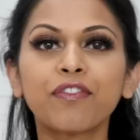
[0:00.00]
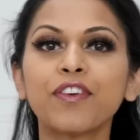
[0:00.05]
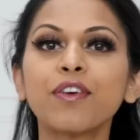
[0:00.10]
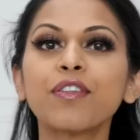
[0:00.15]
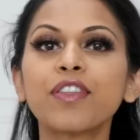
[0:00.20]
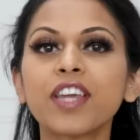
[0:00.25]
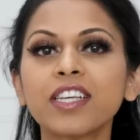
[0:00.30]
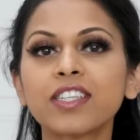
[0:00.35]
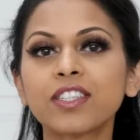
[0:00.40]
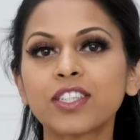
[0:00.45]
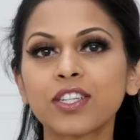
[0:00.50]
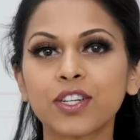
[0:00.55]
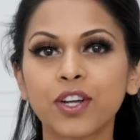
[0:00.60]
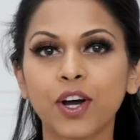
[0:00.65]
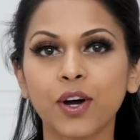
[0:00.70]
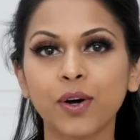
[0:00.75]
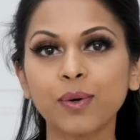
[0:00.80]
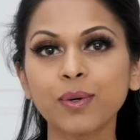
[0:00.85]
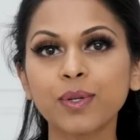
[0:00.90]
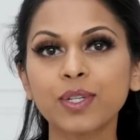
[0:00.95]
few things to
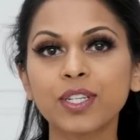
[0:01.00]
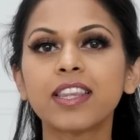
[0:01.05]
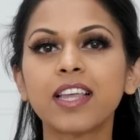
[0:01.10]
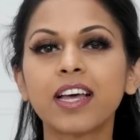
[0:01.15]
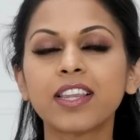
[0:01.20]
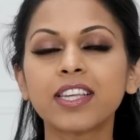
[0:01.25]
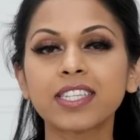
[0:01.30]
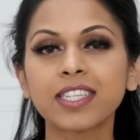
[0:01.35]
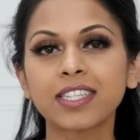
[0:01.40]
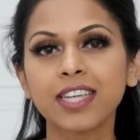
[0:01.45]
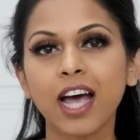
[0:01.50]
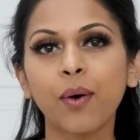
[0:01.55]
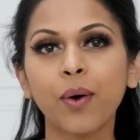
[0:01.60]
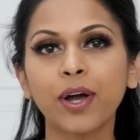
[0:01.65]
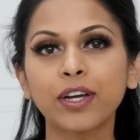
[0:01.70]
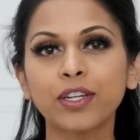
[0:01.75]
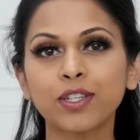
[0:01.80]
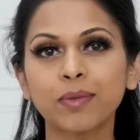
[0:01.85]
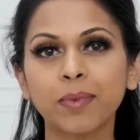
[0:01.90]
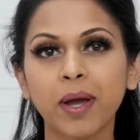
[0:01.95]
note. this is how
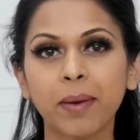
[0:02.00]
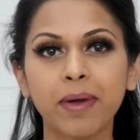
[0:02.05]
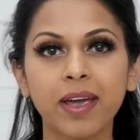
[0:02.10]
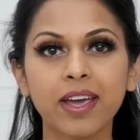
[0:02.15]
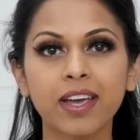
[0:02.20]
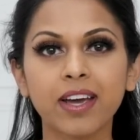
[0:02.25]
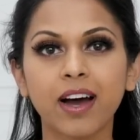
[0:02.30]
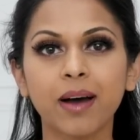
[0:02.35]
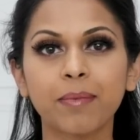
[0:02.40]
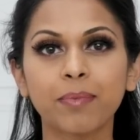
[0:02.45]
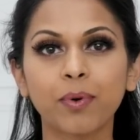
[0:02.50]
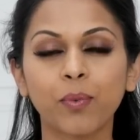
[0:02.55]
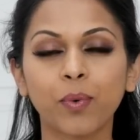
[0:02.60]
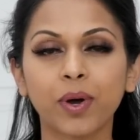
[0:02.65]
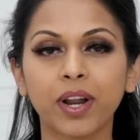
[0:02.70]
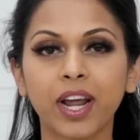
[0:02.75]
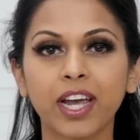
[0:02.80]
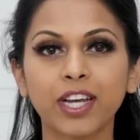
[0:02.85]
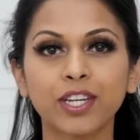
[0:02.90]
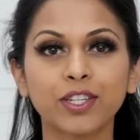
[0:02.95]
I do my makeup
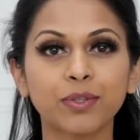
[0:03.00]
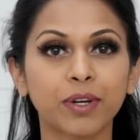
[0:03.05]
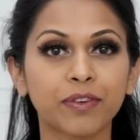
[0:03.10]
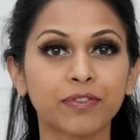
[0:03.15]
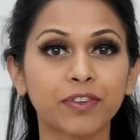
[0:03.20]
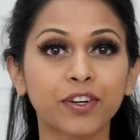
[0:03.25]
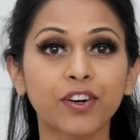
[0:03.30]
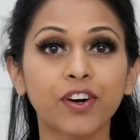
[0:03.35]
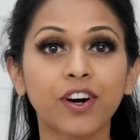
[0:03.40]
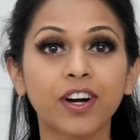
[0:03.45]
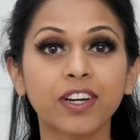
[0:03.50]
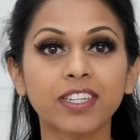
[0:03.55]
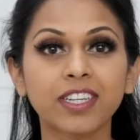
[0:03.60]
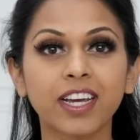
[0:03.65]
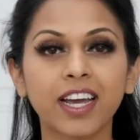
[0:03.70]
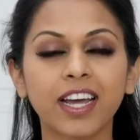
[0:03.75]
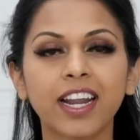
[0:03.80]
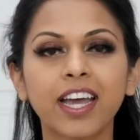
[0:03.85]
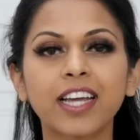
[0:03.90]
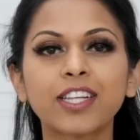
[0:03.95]
when I do it for
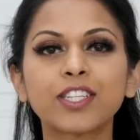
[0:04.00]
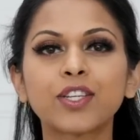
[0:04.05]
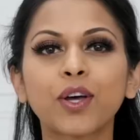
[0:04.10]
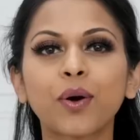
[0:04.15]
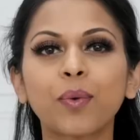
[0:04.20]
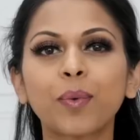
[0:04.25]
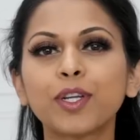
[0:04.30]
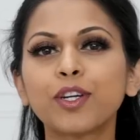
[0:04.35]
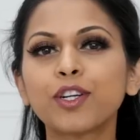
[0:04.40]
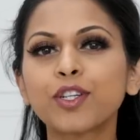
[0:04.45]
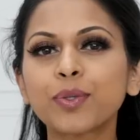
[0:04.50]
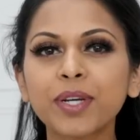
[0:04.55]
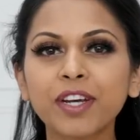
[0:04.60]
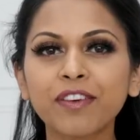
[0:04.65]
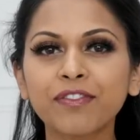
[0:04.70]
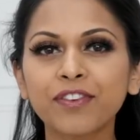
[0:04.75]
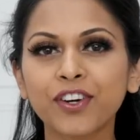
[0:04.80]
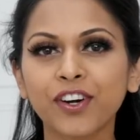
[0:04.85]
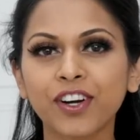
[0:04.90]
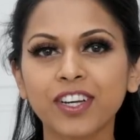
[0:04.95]
content. And so when you're doing
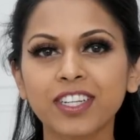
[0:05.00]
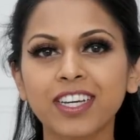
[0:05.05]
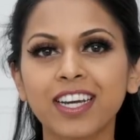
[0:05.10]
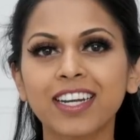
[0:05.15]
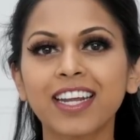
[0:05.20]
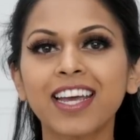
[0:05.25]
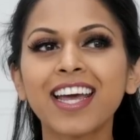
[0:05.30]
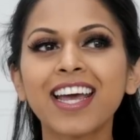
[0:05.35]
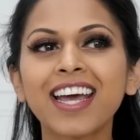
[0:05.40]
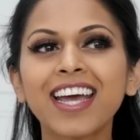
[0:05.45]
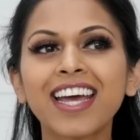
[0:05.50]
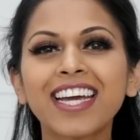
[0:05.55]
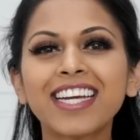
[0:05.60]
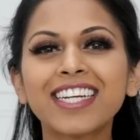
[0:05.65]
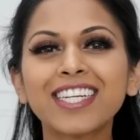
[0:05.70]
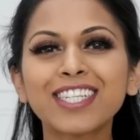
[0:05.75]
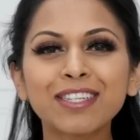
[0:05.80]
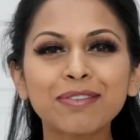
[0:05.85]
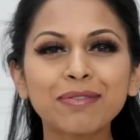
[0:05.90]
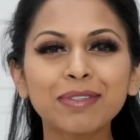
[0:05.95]
it for content, it
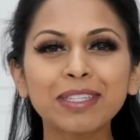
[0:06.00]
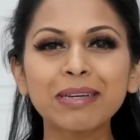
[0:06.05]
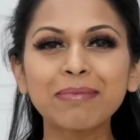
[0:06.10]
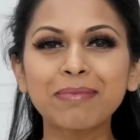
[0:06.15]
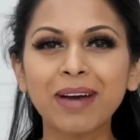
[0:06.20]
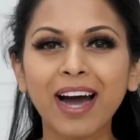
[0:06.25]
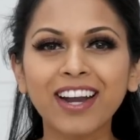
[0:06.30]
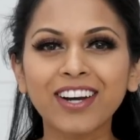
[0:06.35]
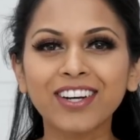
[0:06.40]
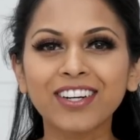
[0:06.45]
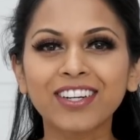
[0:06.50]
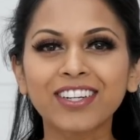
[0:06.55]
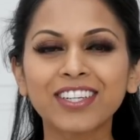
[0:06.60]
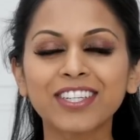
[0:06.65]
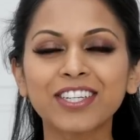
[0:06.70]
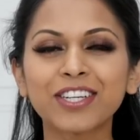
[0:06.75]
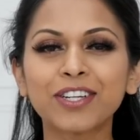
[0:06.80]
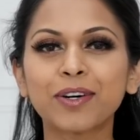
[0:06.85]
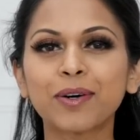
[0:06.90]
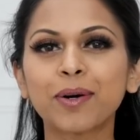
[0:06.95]
doesn't really matter,
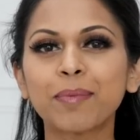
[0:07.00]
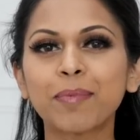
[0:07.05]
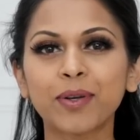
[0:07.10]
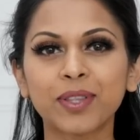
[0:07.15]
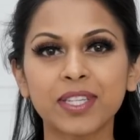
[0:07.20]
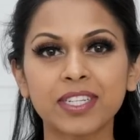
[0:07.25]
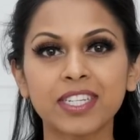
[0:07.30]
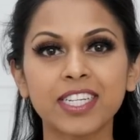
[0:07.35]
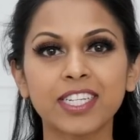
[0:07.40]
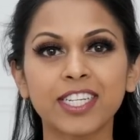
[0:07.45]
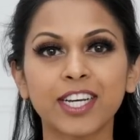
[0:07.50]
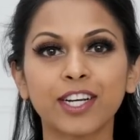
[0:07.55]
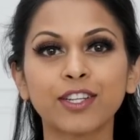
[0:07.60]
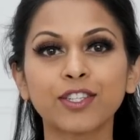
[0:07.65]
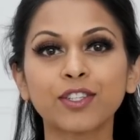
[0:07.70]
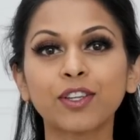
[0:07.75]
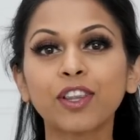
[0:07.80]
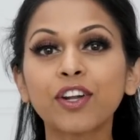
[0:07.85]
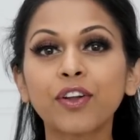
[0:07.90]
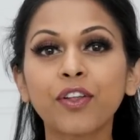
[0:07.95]
about the
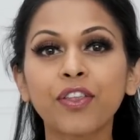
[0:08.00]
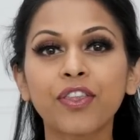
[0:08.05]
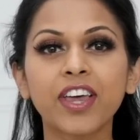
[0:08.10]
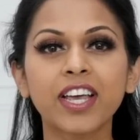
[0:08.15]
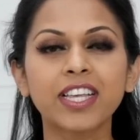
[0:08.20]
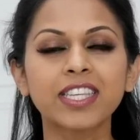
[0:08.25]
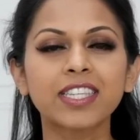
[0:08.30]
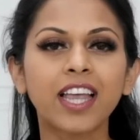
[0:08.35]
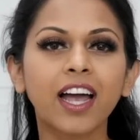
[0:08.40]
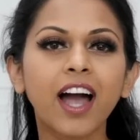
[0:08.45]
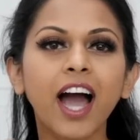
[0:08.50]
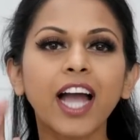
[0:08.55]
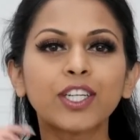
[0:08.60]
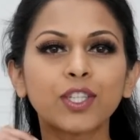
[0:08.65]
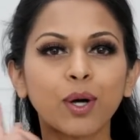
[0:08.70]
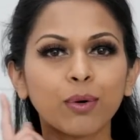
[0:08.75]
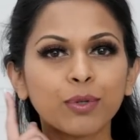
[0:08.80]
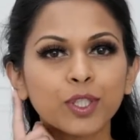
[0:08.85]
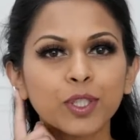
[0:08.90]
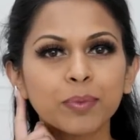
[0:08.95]
details. So little things like I
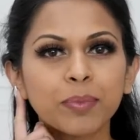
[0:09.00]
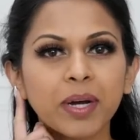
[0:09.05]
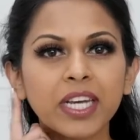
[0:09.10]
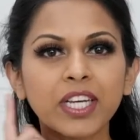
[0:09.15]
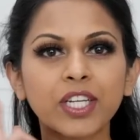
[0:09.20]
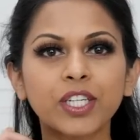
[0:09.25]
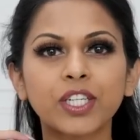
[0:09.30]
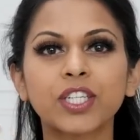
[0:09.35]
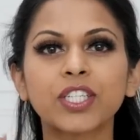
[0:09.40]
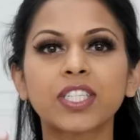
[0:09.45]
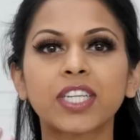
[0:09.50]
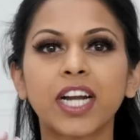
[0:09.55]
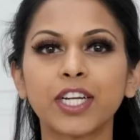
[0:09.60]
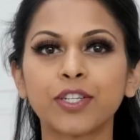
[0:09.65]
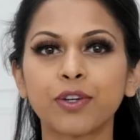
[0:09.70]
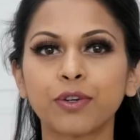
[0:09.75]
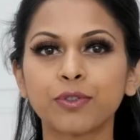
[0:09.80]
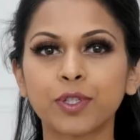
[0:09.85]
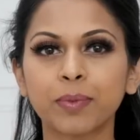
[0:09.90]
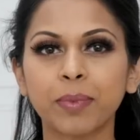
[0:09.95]
don't do my ears and I
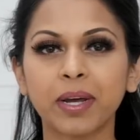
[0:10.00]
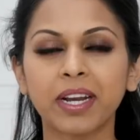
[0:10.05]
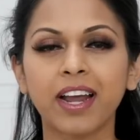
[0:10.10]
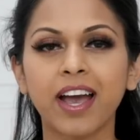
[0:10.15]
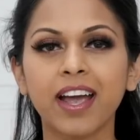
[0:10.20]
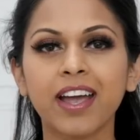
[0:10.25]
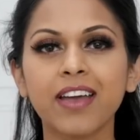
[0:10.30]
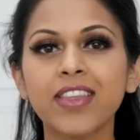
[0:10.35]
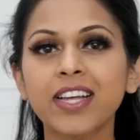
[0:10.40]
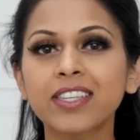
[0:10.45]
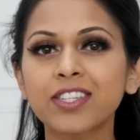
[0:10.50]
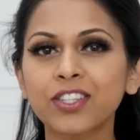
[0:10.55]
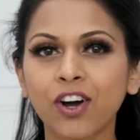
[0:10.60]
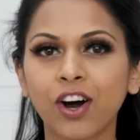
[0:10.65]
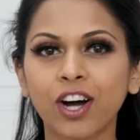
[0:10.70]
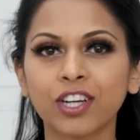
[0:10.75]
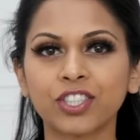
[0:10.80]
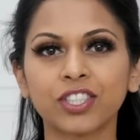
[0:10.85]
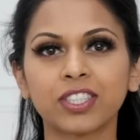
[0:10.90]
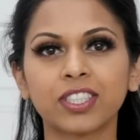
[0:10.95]
don't do my neck, and that's a
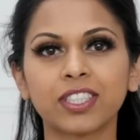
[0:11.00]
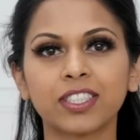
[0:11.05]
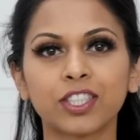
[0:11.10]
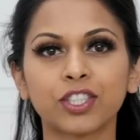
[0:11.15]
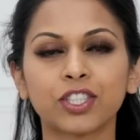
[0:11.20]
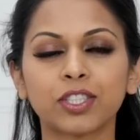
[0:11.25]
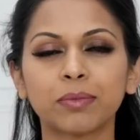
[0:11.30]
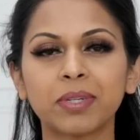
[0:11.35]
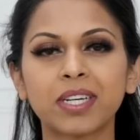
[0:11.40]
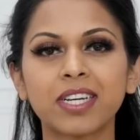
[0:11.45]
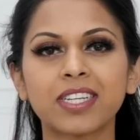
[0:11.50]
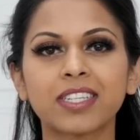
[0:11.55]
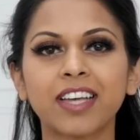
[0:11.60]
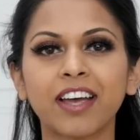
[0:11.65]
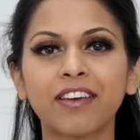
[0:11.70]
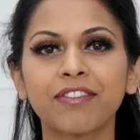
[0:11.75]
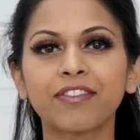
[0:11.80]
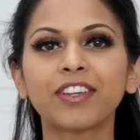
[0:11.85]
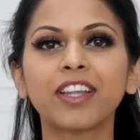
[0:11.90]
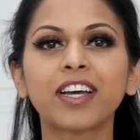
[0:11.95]
conscious decision because
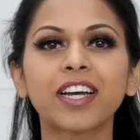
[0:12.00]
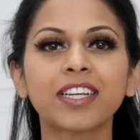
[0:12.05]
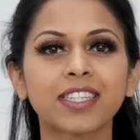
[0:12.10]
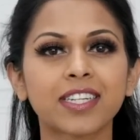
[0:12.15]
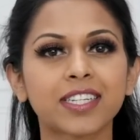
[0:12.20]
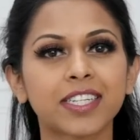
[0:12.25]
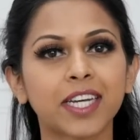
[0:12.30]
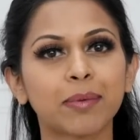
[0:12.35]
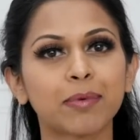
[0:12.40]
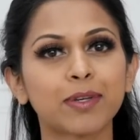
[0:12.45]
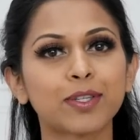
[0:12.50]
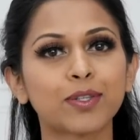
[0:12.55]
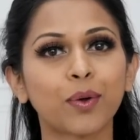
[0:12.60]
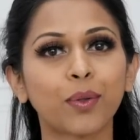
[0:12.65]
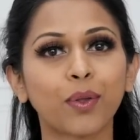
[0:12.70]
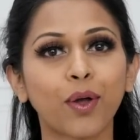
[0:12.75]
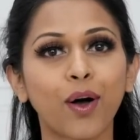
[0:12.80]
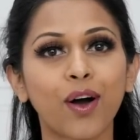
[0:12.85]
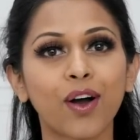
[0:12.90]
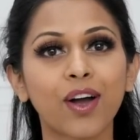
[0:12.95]
I feel like it's gonna take me so
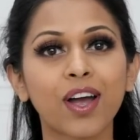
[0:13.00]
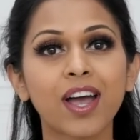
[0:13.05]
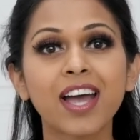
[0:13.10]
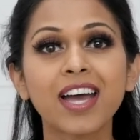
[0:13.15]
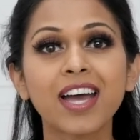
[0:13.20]
long